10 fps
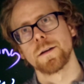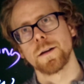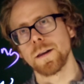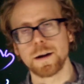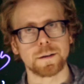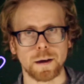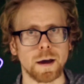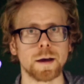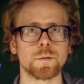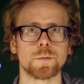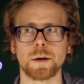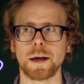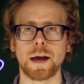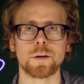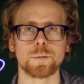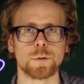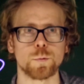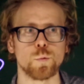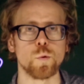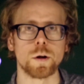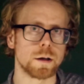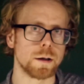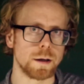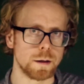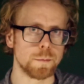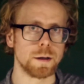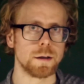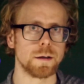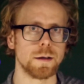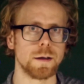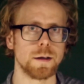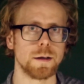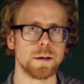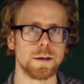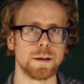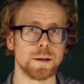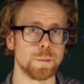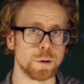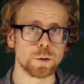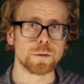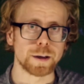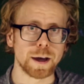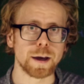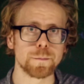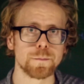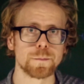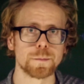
a lot of times my asthma wouldn't hit me in the middle of a game.